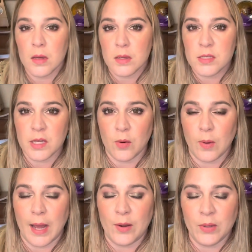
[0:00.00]
So
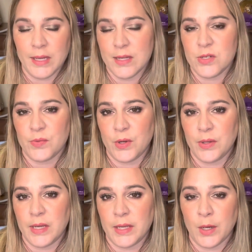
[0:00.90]
I only get to roll
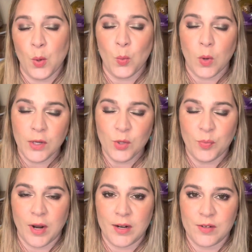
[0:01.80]
in 1 new
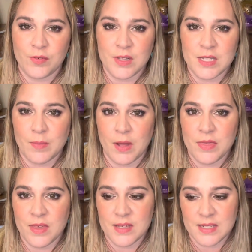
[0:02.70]
product for this
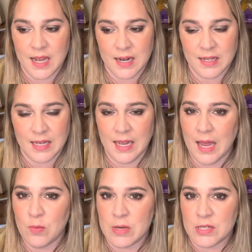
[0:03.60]
month. Sadly,
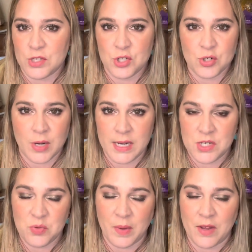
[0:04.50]
I went straight
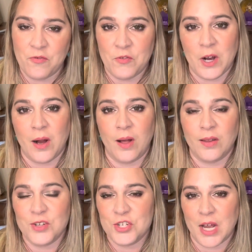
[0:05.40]
to my
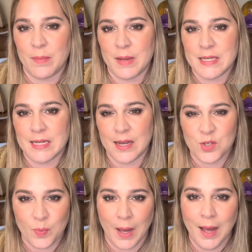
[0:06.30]
fall Shop My Stash
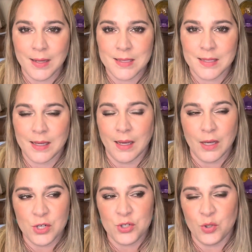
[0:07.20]
box
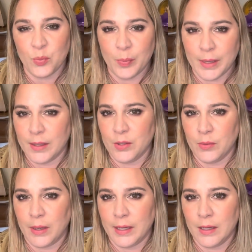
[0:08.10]
to pick a new
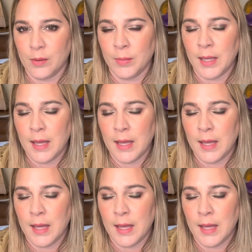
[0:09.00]
item.